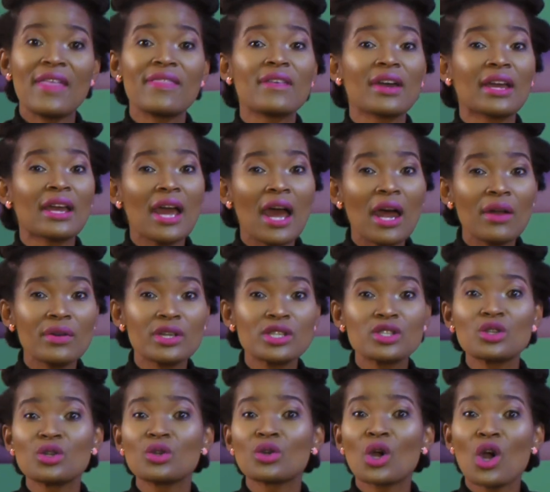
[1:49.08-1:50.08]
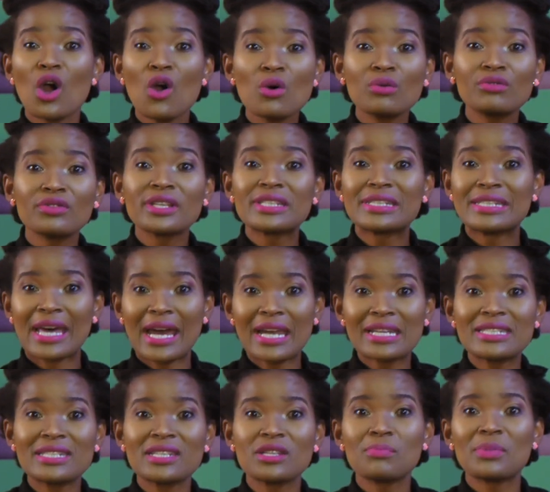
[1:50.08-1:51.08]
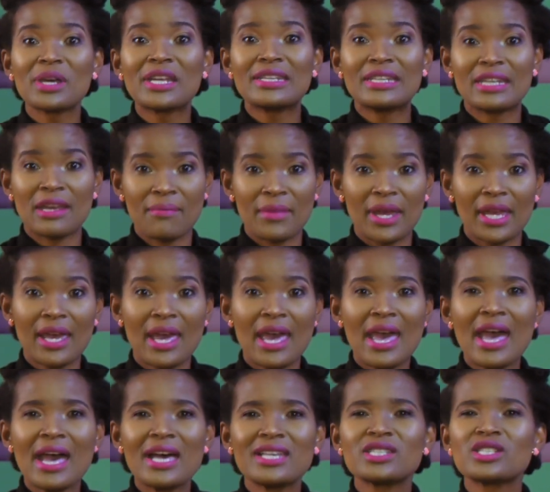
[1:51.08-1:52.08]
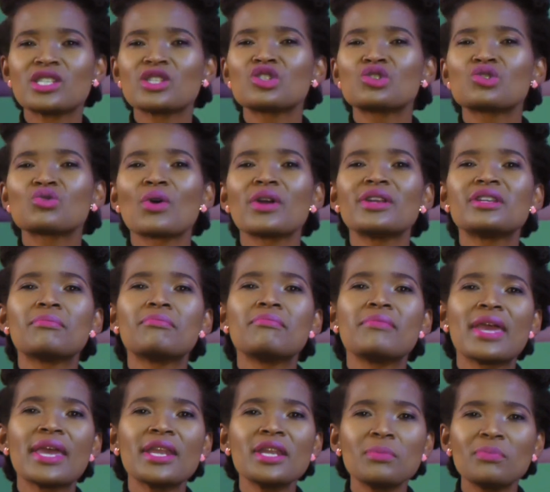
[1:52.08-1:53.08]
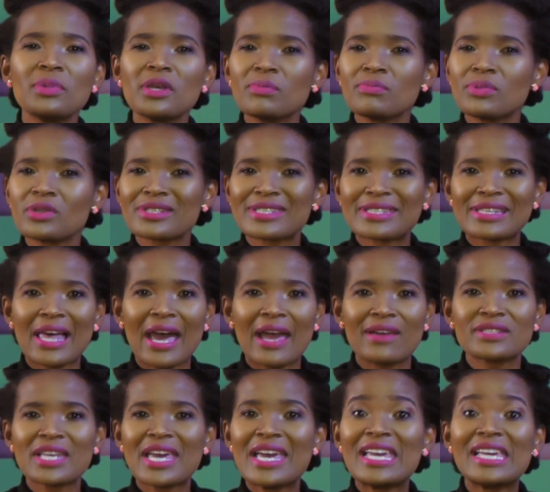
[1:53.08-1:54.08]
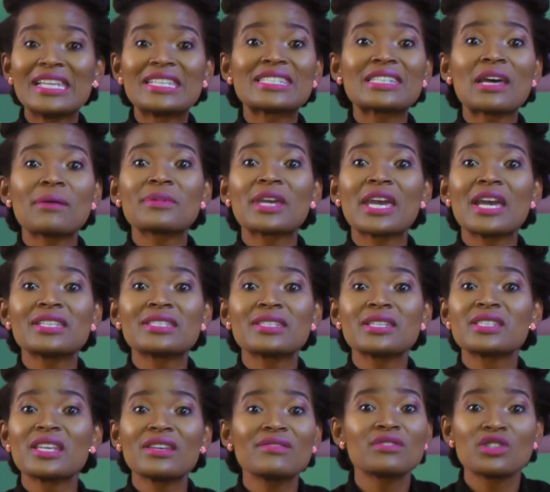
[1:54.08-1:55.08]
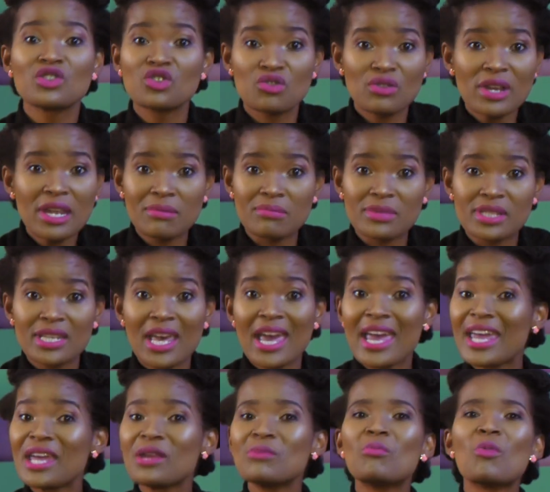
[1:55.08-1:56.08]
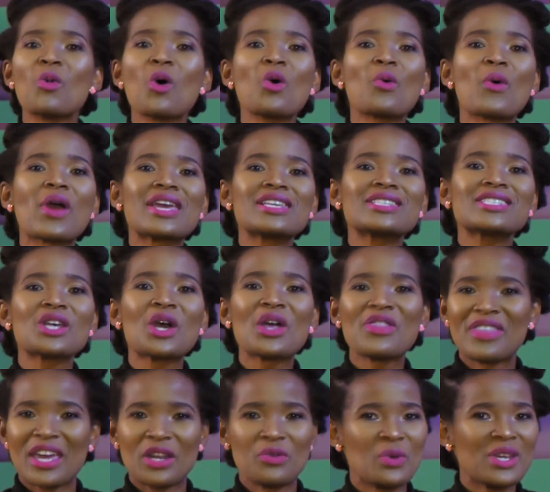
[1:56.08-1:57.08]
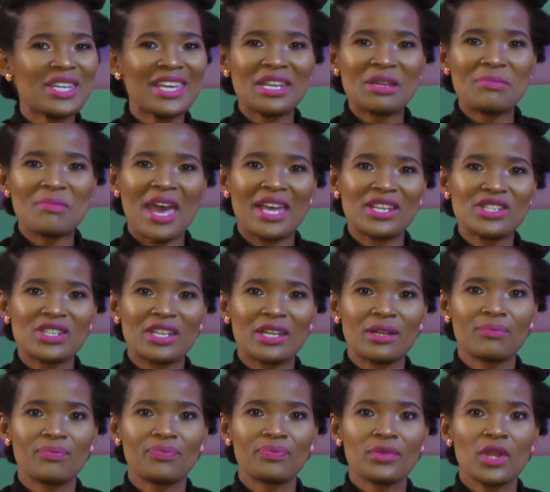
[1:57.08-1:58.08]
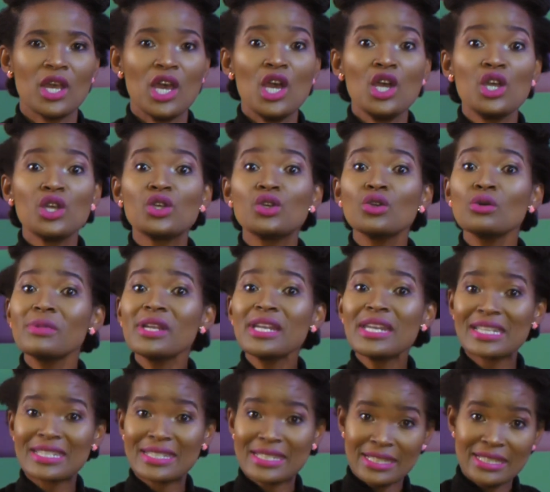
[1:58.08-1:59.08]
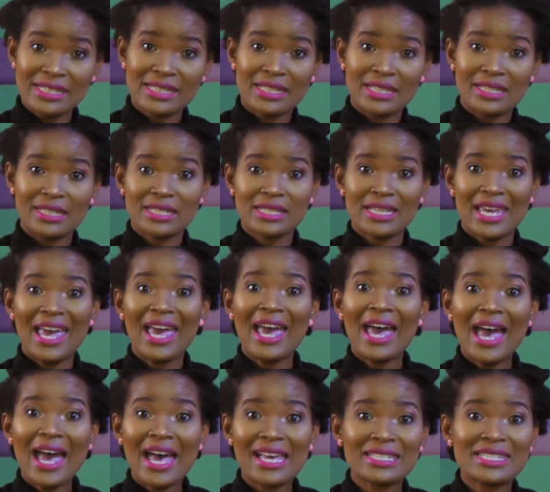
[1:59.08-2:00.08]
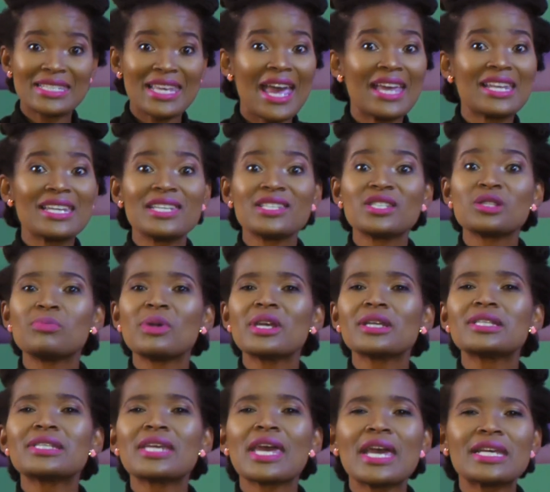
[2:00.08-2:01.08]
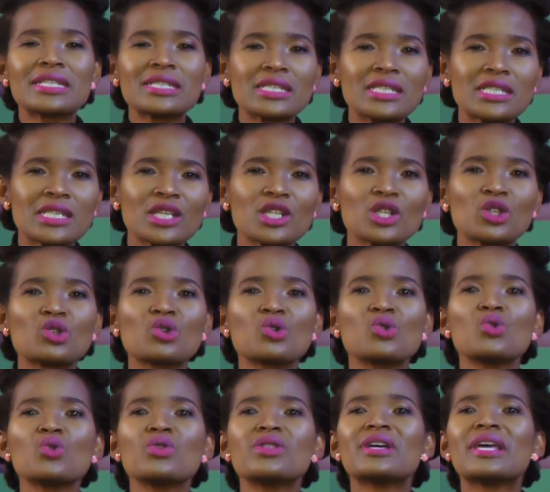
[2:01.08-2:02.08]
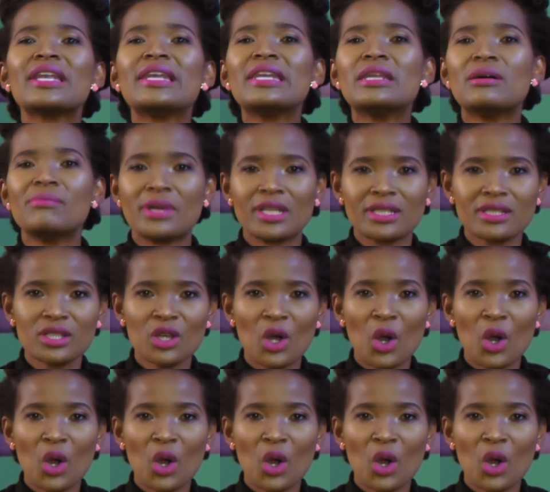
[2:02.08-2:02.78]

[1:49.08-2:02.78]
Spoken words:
the current COVID-19 pandemic has destroyed many people's lives, in some cases even dreams, in more ways than we can imagine. Human existence has and is being tested to the limits,